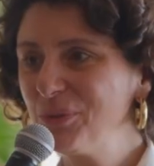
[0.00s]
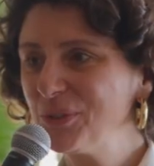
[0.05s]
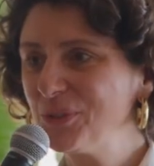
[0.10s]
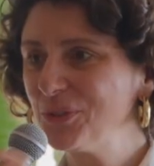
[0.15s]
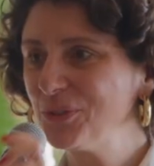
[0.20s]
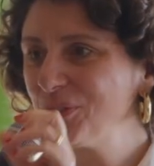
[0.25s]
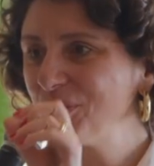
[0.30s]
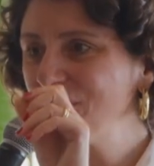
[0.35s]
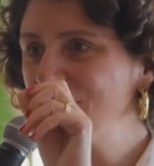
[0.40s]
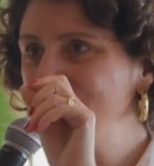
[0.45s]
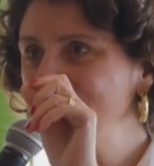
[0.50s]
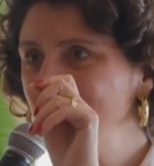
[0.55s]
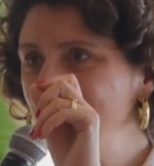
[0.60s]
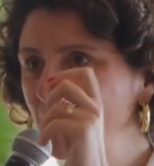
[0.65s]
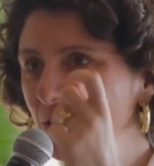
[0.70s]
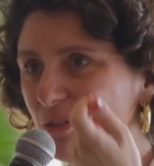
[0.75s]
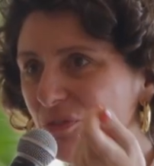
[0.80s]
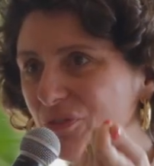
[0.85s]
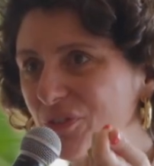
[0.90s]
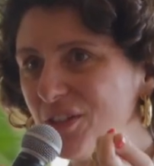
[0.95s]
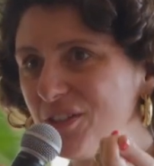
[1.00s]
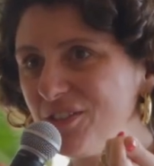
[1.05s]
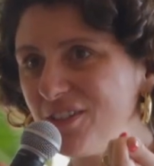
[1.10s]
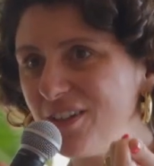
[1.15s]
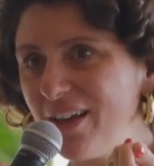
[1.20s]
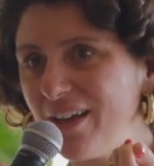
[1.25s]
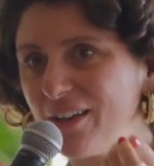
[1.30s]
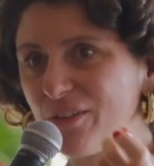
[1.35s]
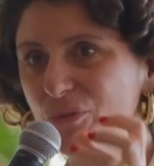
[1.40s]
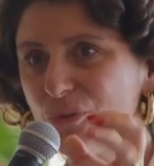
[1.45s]
because it feels
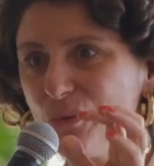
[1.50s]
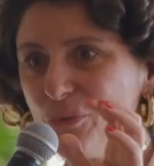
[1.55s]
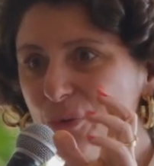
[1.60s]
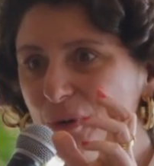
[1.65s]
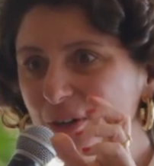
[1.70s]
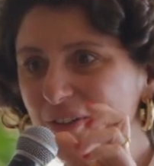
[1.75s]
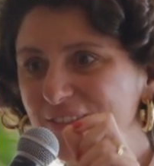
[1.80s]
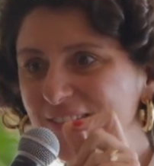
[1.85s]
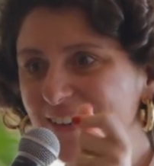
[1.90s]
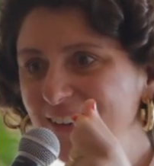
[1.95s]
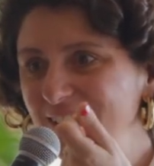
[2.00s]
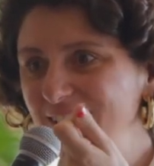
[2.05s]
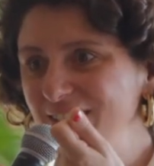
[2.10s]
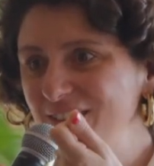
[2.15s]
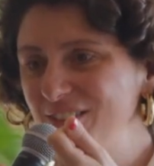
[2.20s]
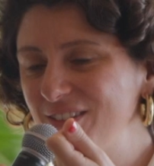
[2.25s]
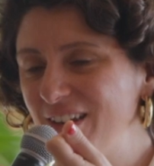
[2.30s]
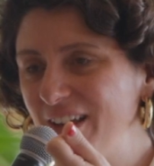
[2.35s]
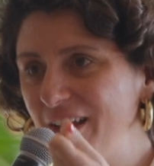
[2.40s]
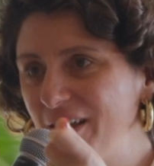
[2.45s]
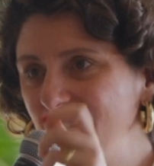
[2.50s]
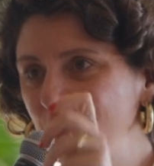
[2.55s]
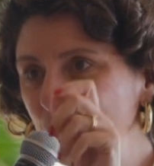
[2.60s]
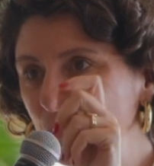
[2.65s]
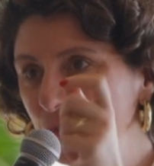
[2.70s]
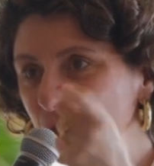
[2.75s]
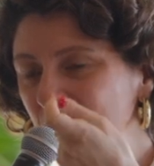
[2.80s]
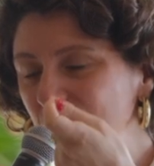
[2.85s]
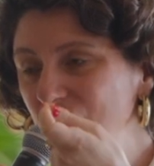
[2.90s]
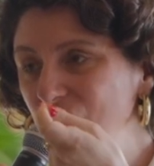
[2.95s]
like the world that is like
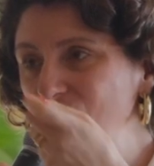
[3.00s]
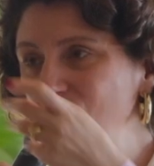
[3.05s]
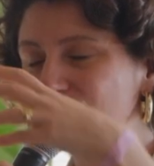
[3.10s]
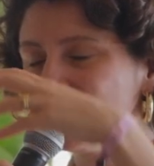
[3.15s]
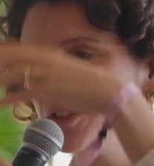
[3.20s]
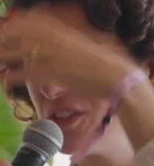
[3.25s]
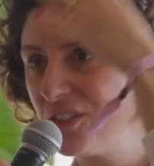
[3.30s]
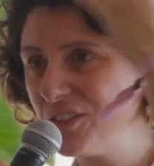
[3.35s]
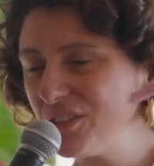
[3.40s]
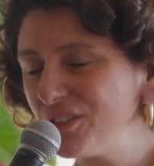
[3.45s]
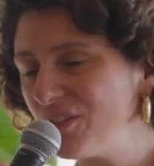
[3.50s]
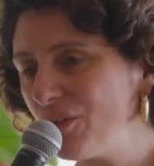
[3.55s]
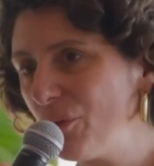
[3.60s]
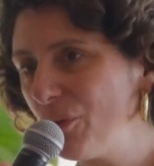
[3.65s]
the key to this